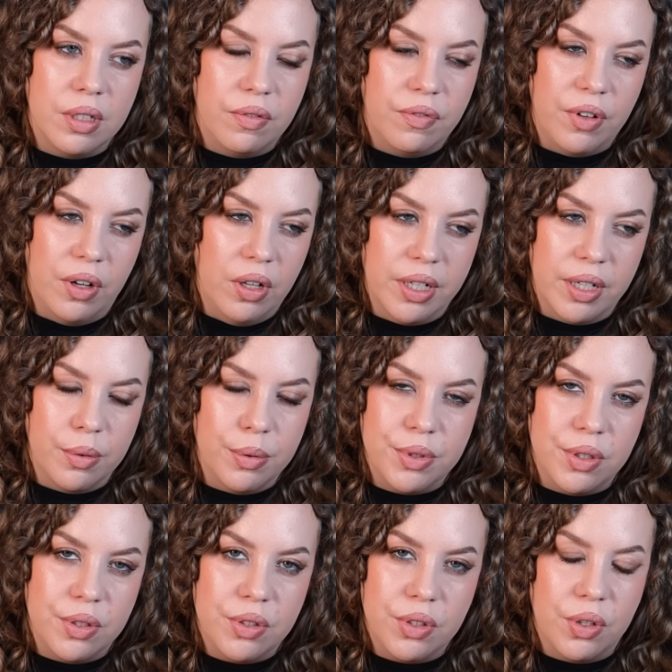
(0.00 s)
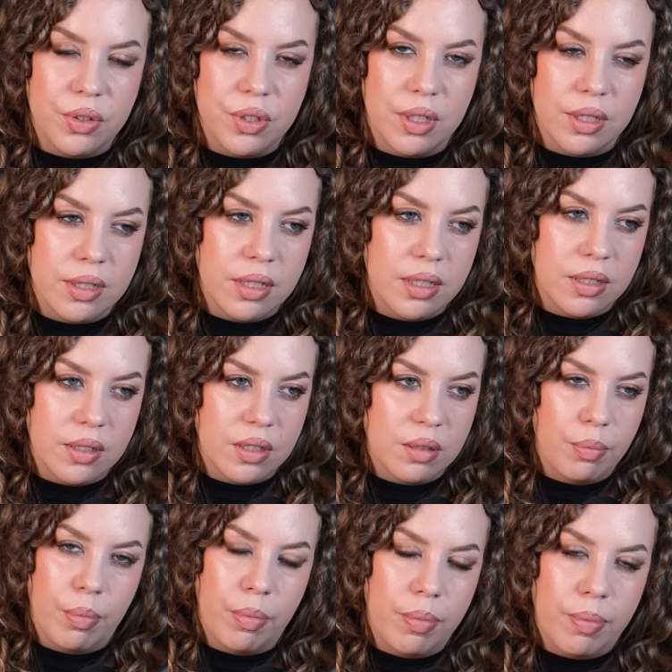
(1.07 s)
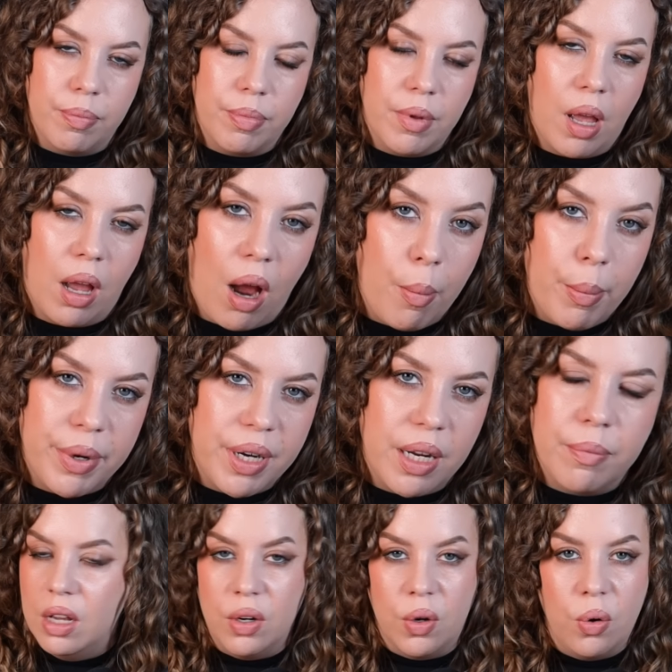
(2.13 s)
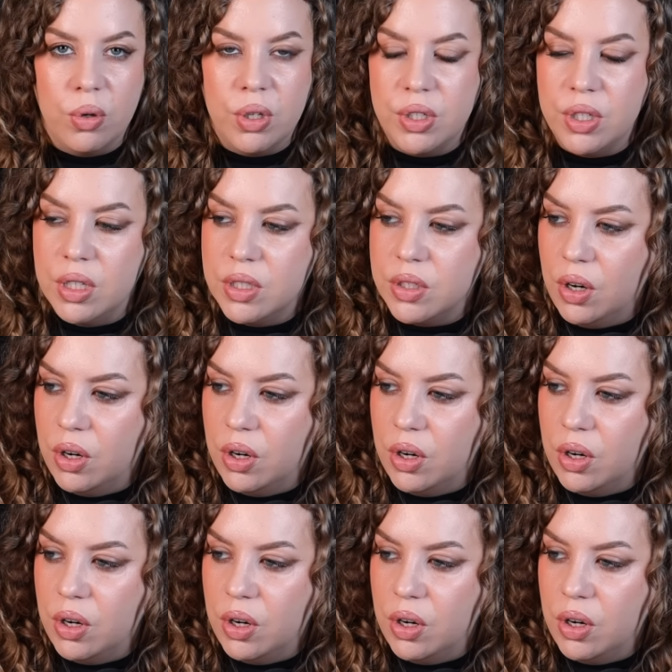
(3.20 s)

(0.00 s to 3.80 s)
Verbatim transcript: he felt like it was insulting to his company. And according to this